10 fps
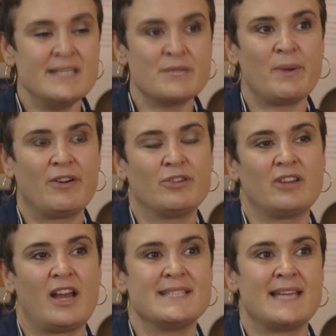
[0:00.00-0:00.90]
into our
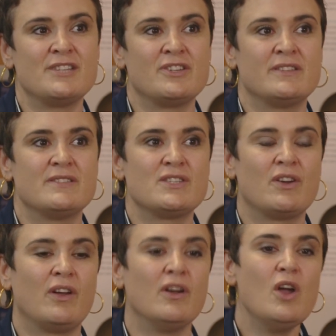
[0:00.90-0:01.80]
organisation.
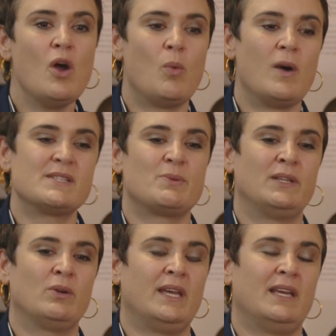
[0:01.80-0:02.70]
So whilst
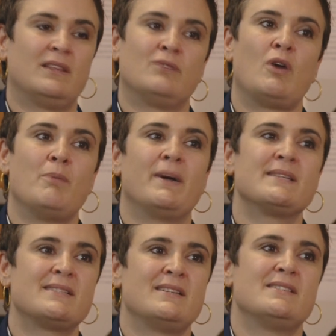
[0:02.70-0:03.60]
we're looking at the
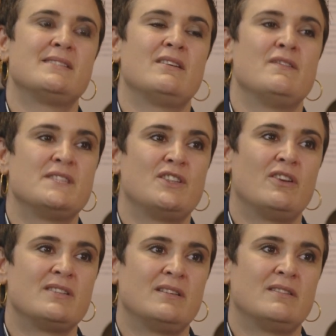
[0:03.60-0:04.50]
robustness of
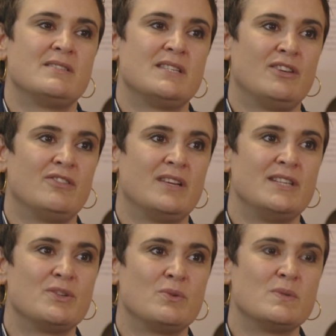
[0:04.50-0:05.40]
certain
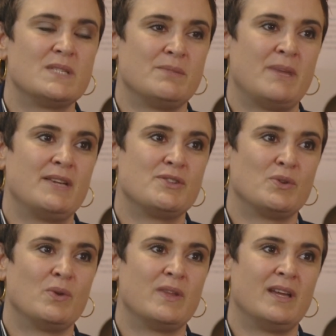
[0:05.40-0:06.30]
security tools to make
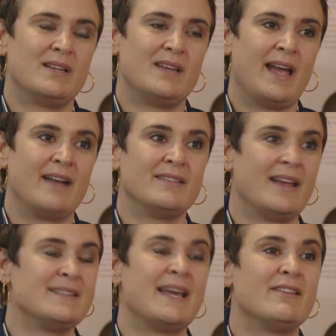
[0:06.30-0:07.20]
sure that
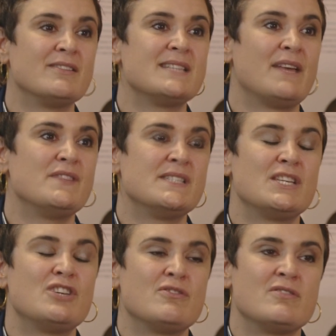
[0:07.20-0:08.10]
our, our, data is safe and
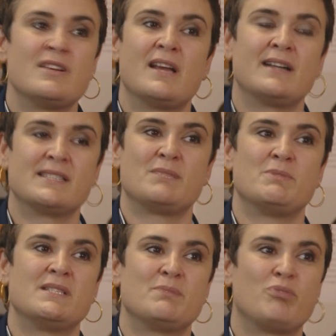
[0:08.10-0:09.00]
secure and our
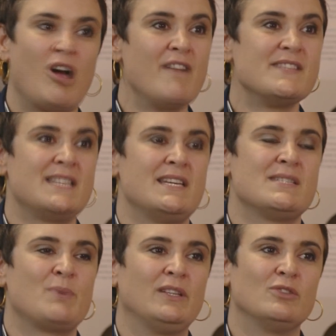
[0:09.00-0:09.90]
customers' privacy
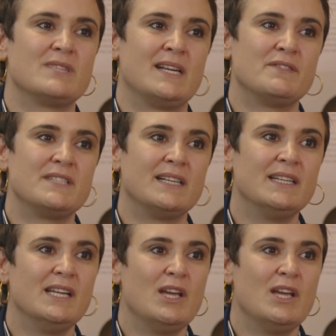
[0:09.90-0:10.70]
is well looked after,